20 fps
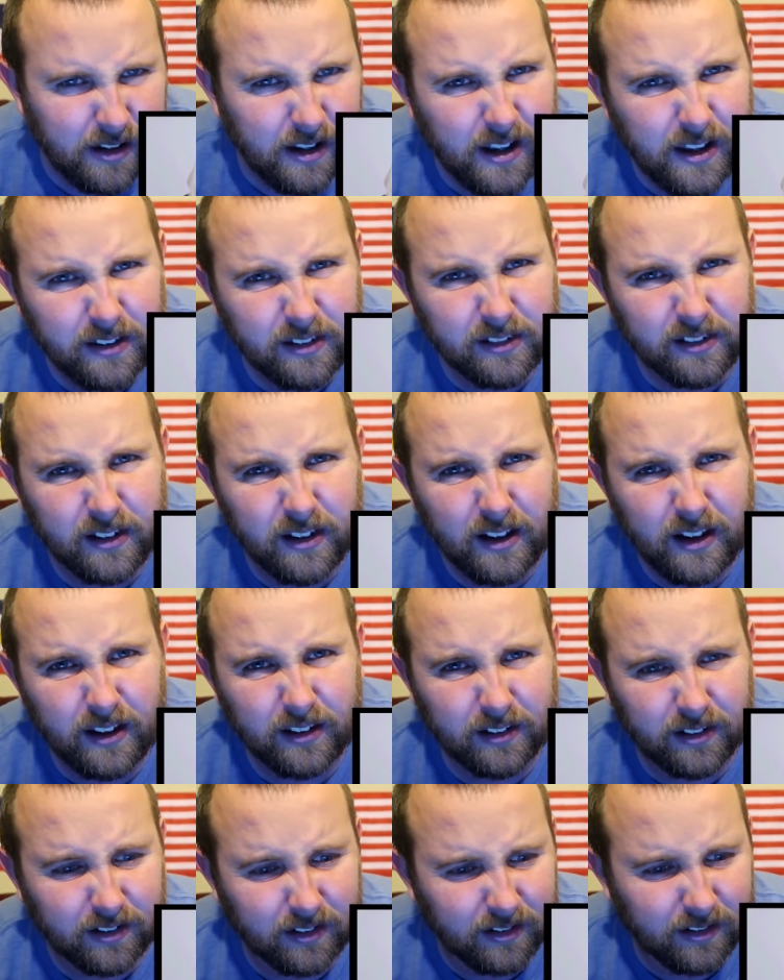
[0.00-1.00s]
is
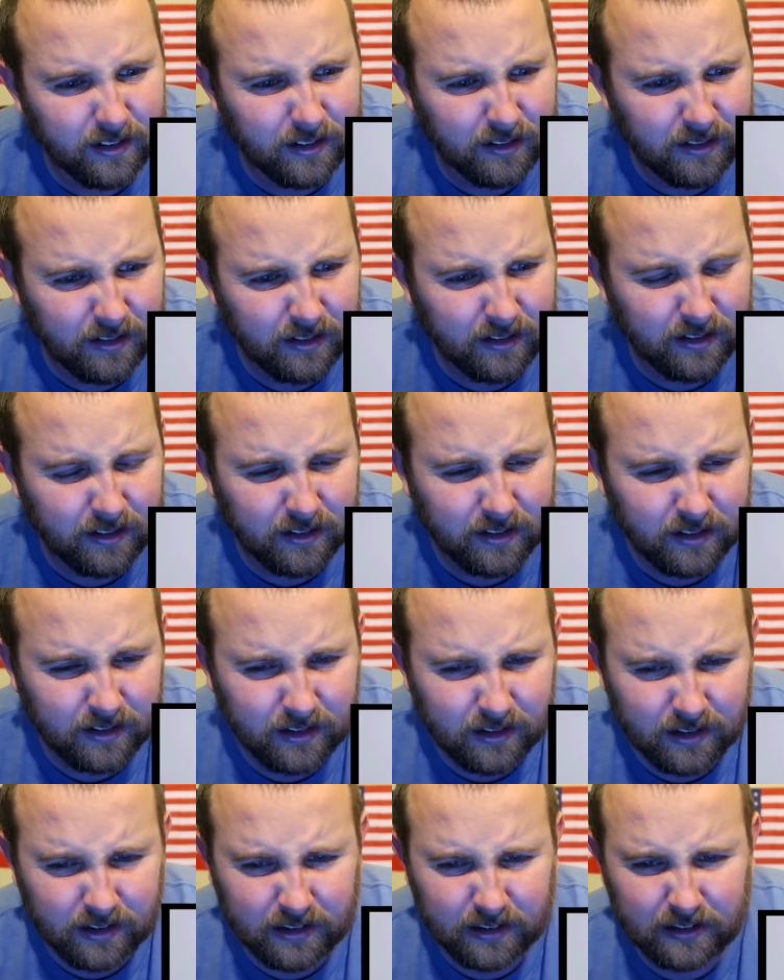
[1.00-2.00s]
this?
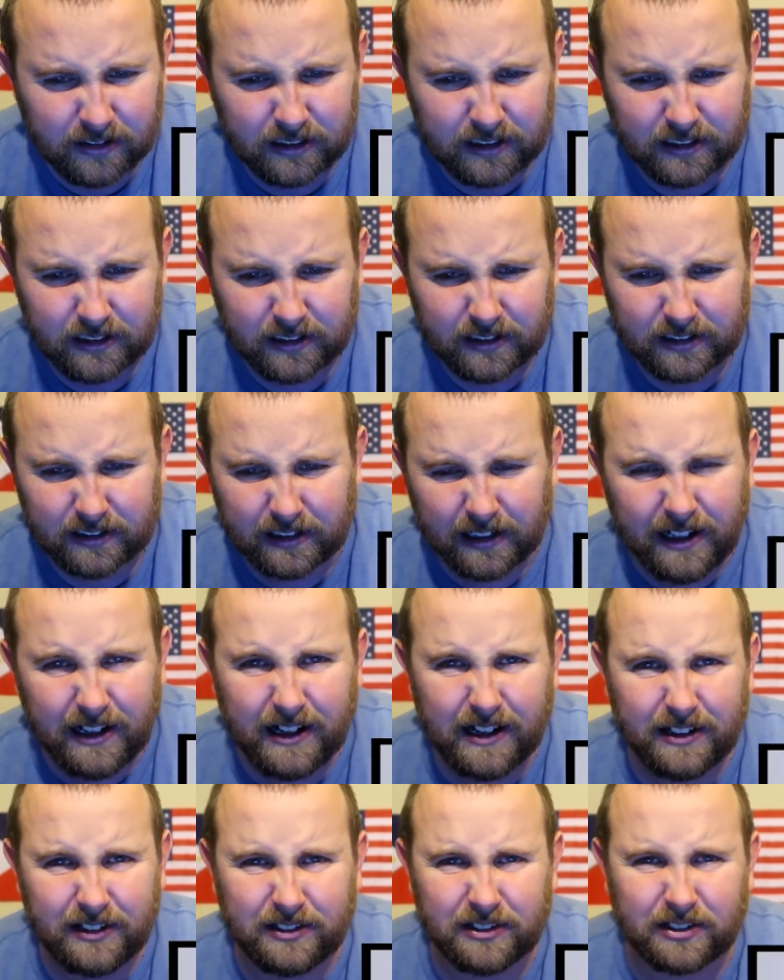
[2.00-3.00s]

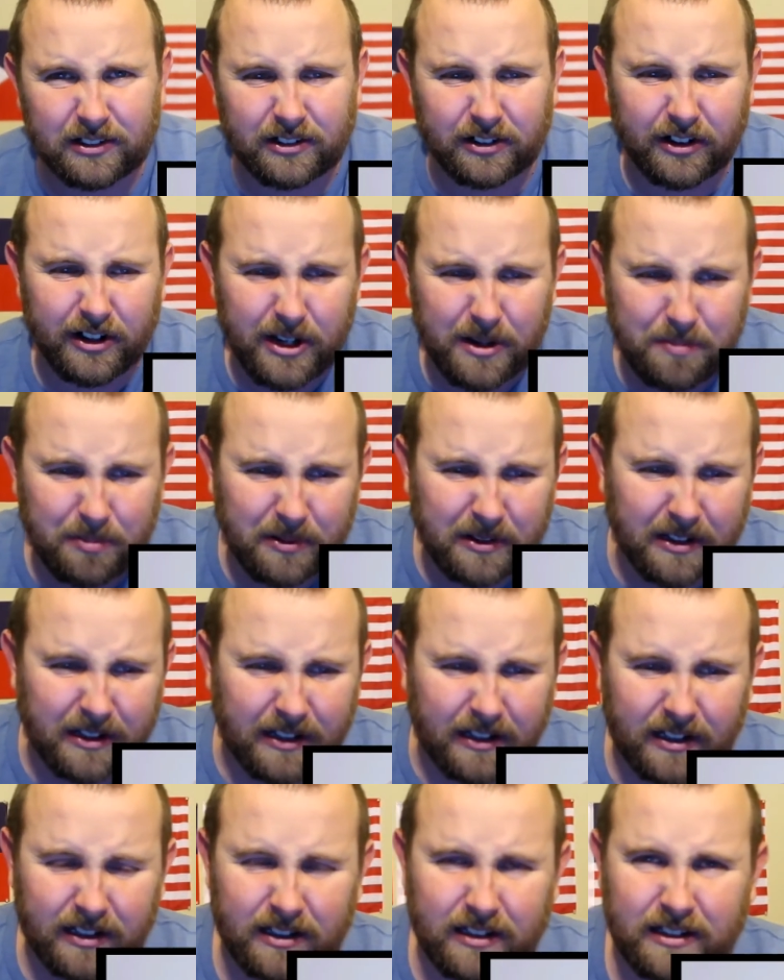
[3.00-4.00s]
God, this is
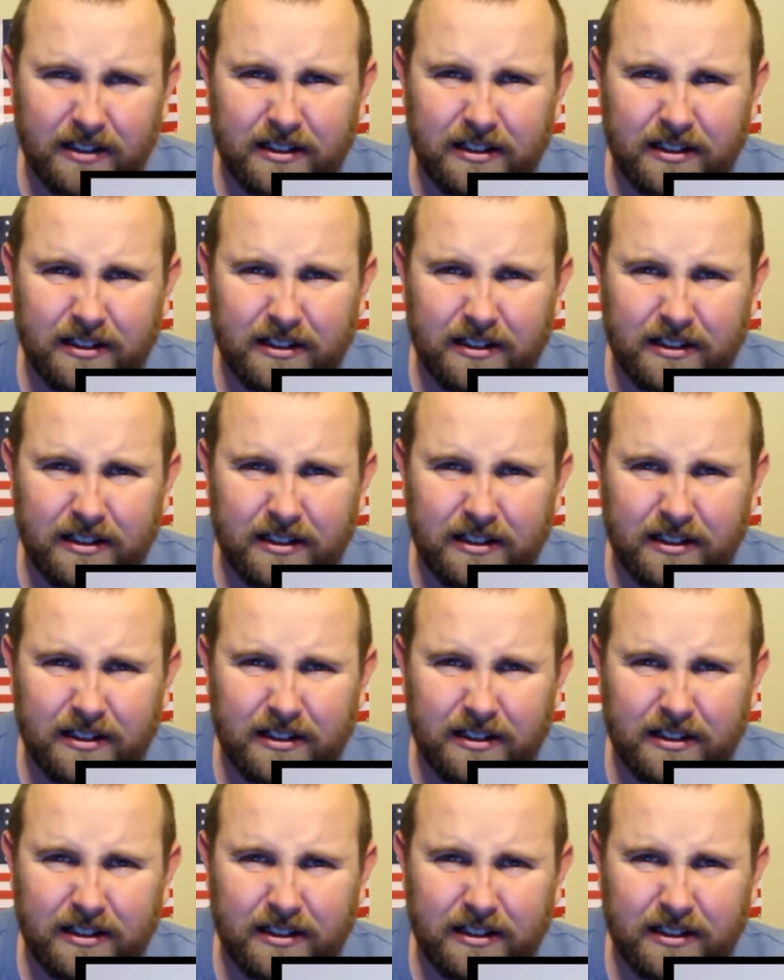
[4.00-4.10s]
creepy.